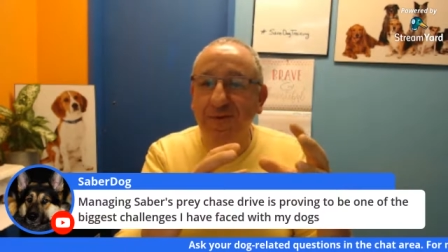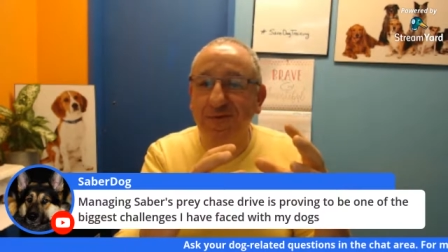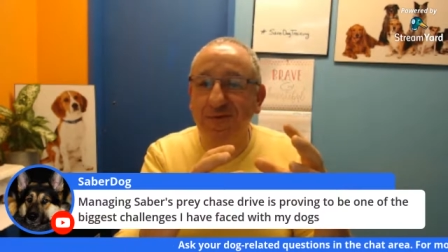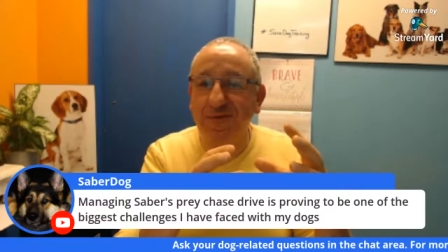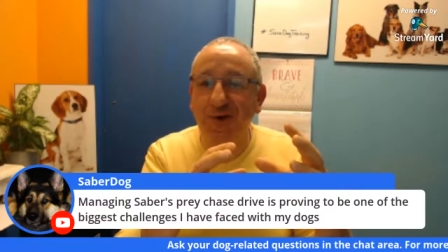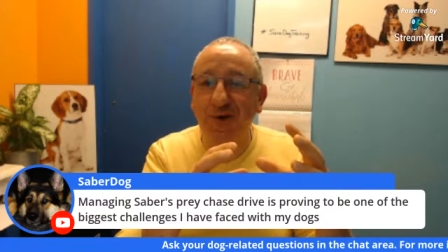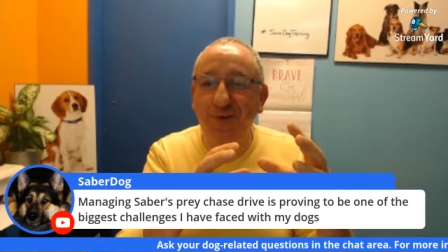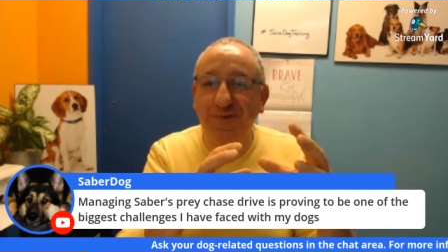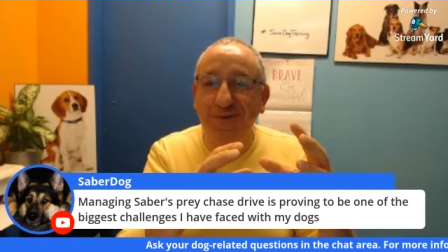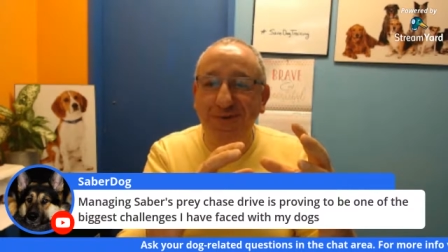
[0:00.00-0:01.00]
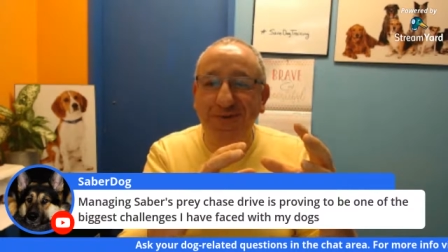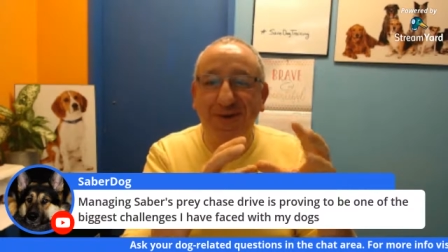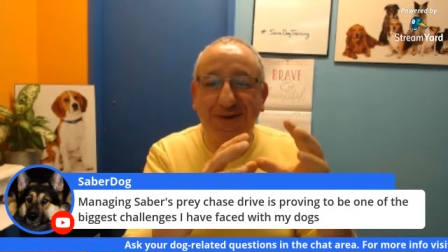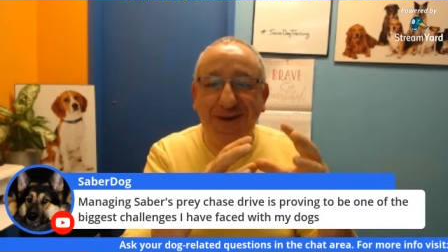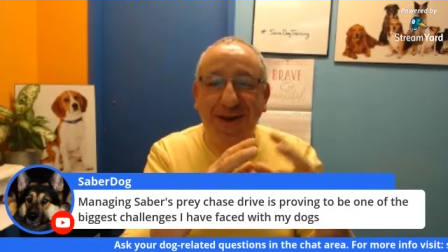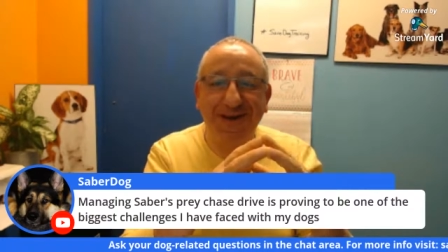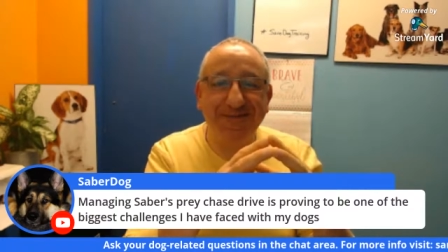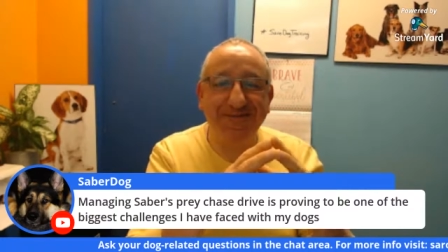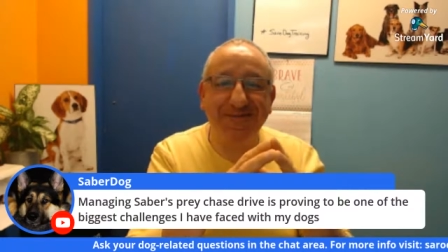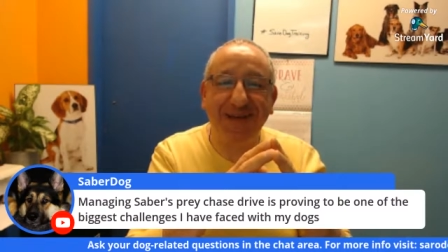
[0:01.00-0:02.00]
nope okay
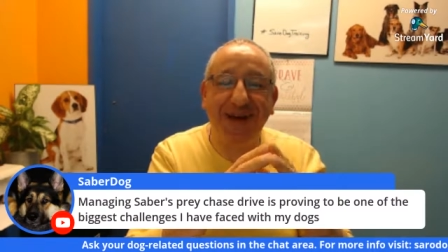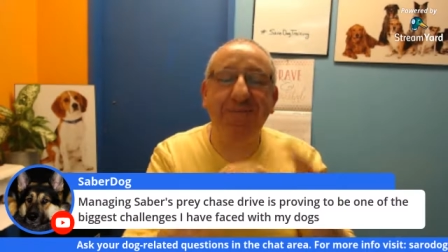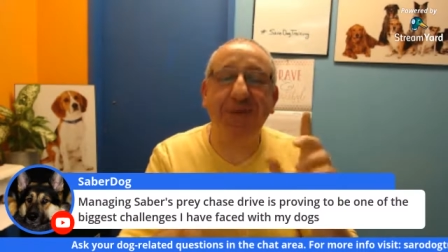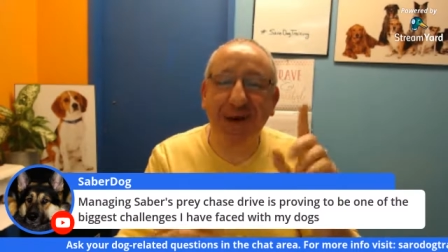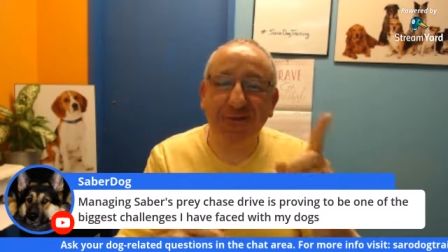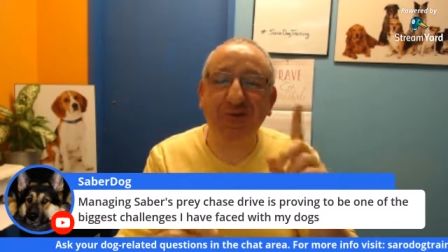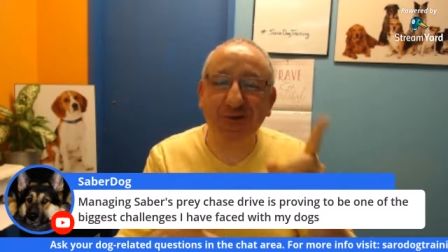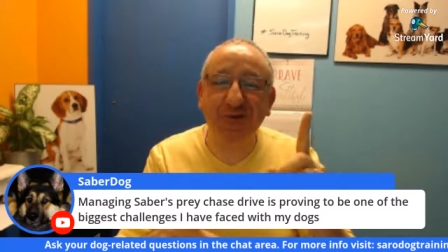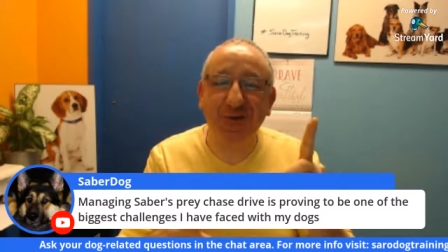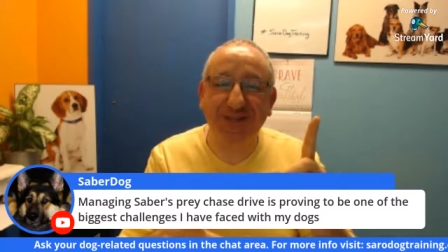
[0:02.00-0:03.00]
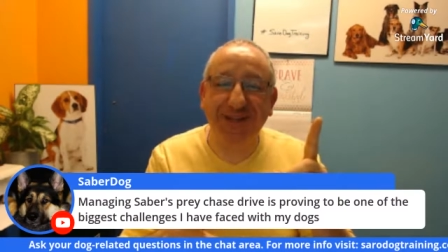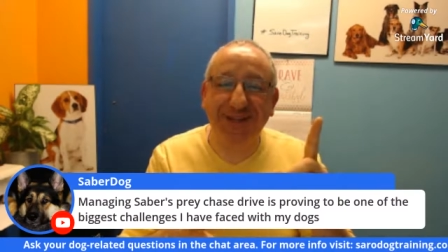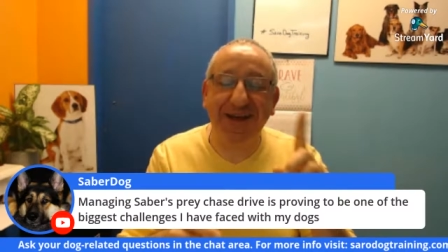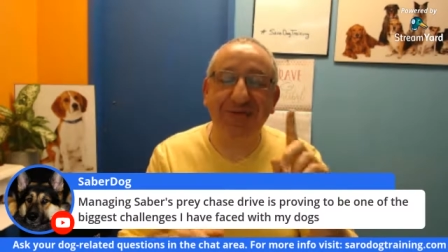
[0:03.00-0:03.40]
uh, but I'm sure you did.